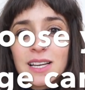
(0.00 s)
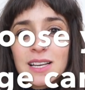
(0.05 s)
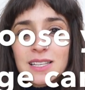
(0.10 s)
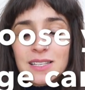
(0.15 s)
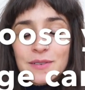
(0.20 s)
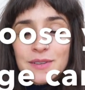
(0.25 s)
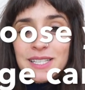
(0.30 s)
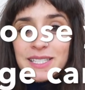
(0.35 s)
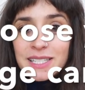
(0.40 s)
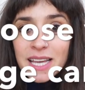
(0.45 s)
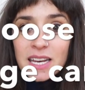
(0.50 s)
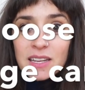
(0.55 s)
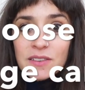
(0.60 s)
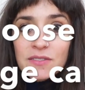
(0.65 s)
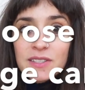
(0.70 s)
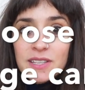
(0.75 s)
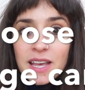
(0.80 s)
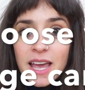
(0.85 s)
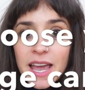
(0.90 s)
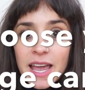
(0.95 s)
So instead of
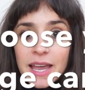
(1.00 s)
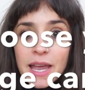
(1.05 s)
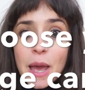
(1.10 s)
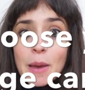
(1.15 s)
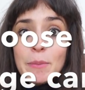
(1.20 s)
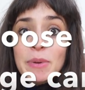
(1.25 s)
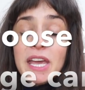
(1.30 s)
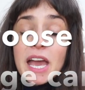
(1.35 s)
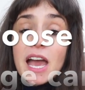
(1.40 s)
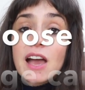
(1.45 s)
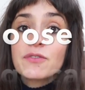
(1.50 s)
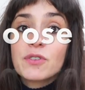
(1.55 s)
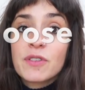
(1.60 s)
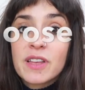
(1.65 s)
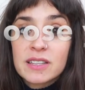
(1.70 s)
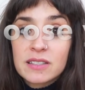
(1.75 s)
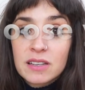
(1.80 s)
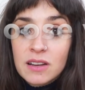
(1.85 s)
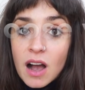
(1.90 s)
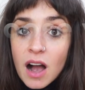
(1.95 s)
saying, be careful,
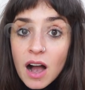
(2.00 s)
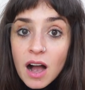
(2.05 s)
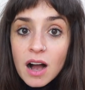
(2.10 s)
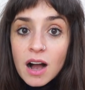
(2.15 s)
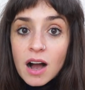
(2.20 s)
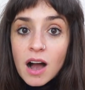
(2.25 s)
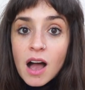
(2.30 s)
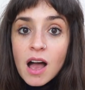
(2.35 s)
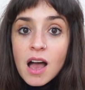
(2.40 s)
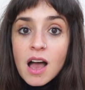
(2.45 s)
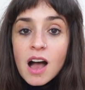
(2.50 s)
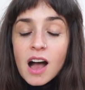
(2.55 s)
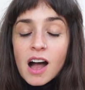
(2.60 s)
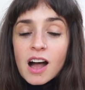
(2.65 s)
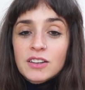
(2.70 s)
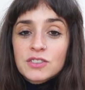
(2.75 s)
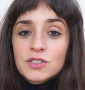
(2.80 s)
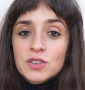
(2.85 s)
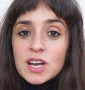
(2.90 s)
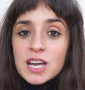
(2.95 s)
there's a car,
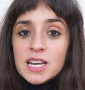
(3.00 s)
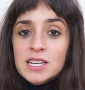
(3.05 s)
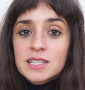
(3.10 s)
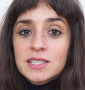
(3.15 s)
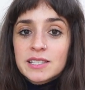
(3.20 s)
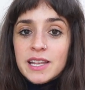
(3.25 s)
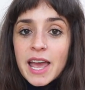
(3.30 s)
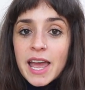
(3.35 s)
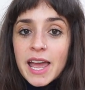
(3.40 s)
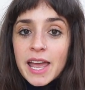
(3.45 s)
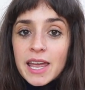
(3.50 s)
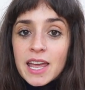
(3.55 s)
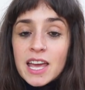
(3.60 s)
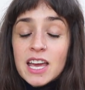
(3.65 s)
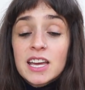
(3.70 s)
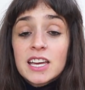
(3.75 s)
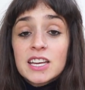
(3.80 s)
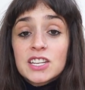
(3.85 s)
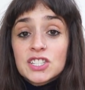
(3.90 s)
I'll try and say,